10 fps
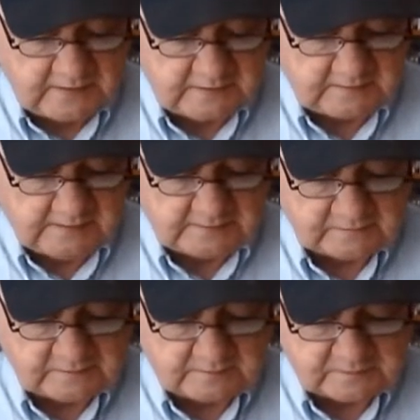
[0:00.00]

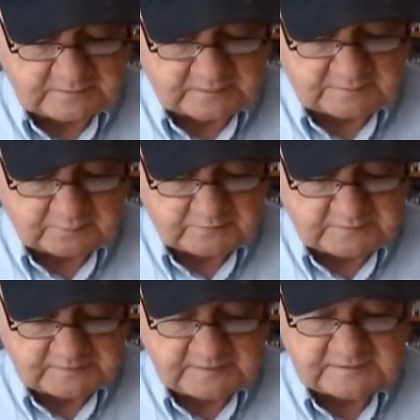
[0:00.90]
Contenders number six,
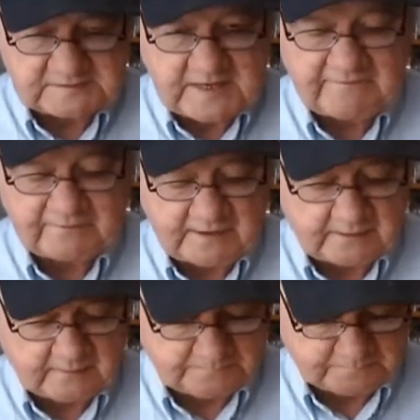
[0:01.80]
Princess
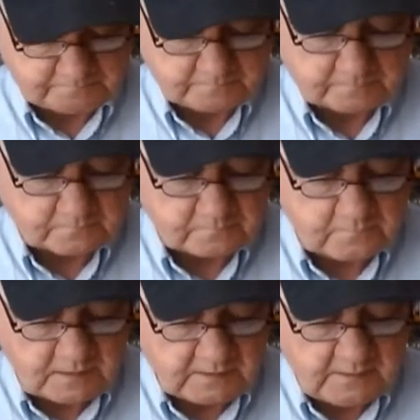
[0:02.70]
Sapphire.
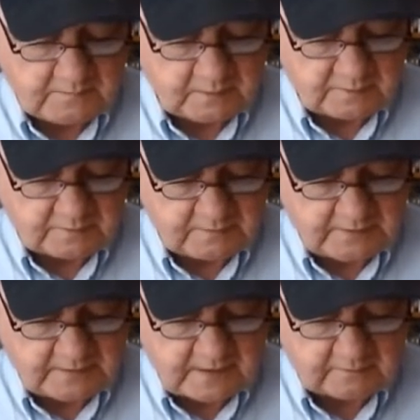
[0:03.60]
Number three,
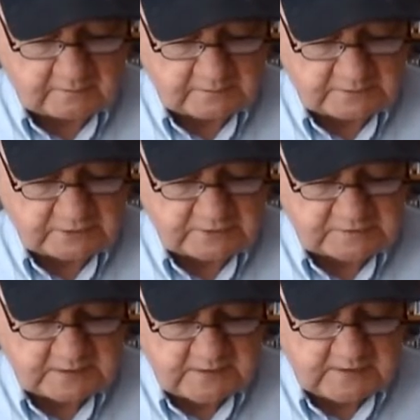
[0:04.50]
Carolicious.
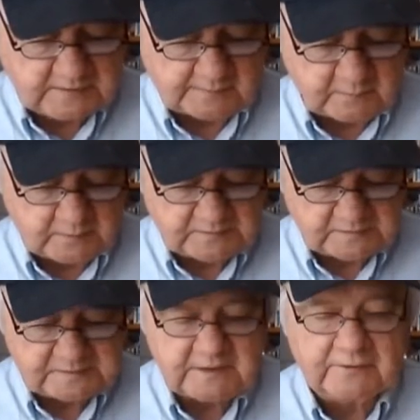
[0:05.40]
Number one,
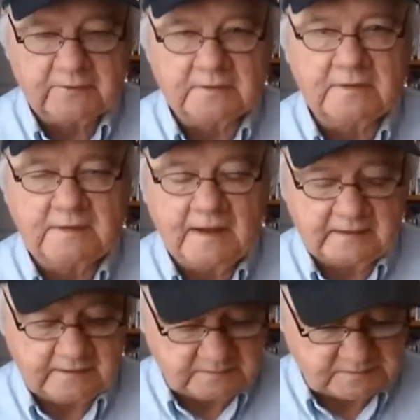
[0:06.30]
Southern
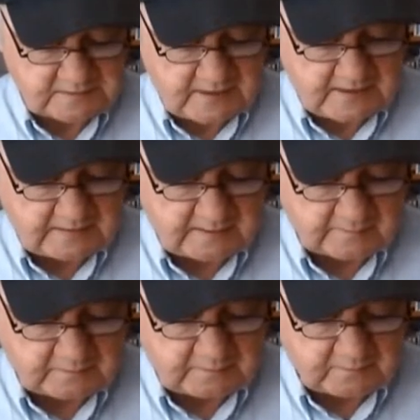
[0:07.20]
Decadence. And
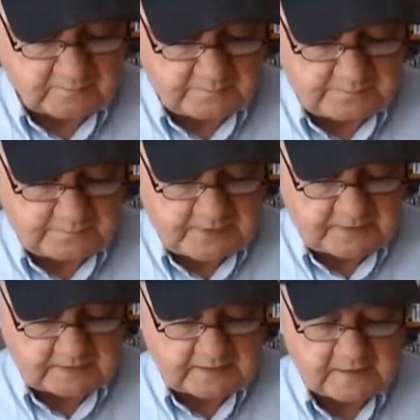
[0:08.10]
number two,
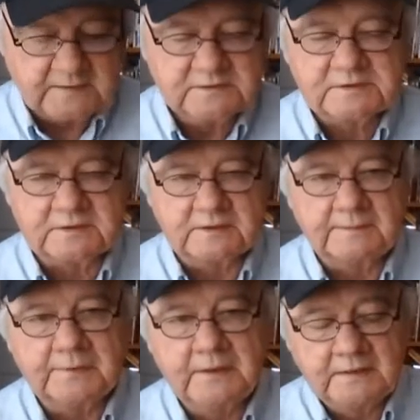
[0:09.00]
Pink
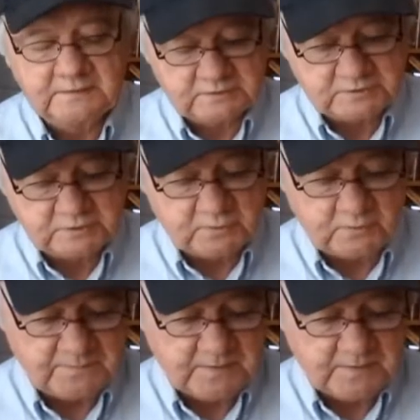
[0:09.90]
Slip Sue.